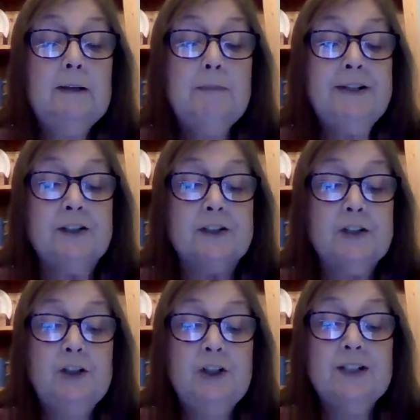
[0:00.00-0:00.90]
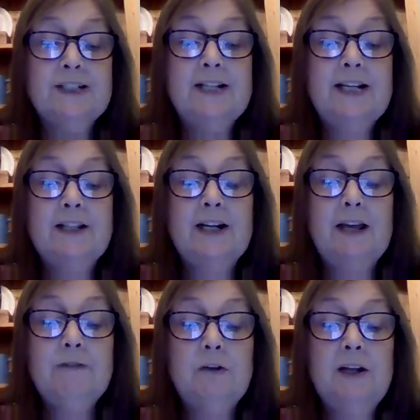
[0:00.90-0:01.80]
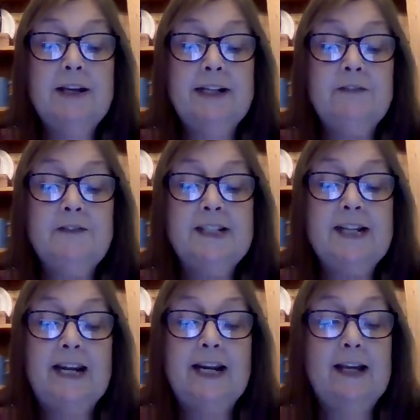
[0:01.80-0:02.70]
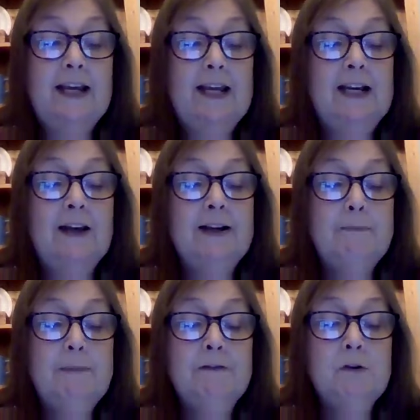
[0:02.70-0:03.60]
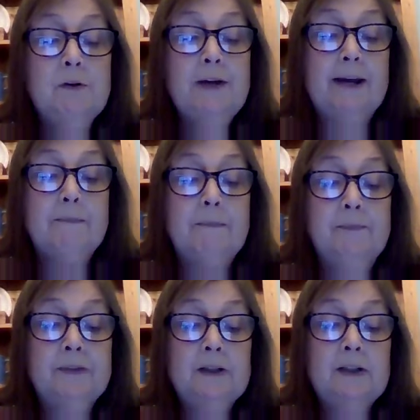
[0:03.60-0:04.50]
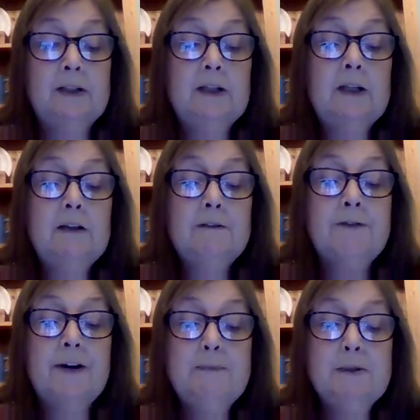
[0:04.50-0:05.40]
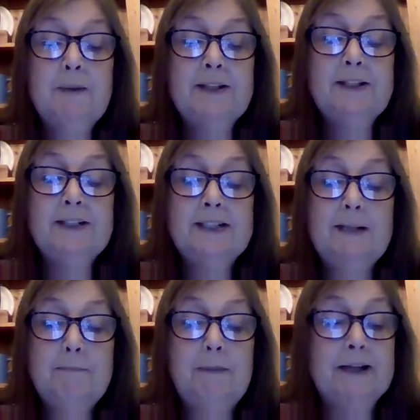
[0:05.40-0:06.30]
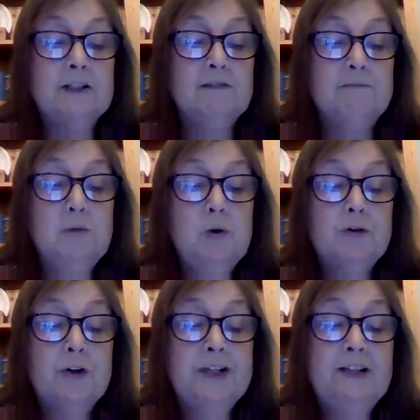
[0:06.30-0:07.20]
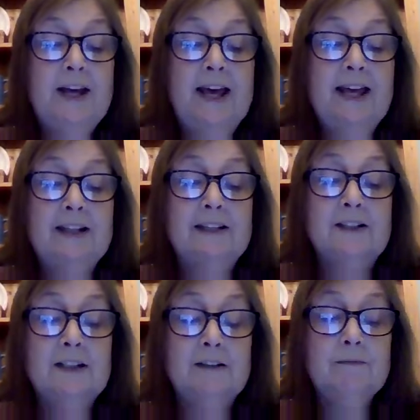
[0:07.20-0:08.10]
Maddox could just see the level line of sea lying before him, framed by the steep banks of moor on either hand.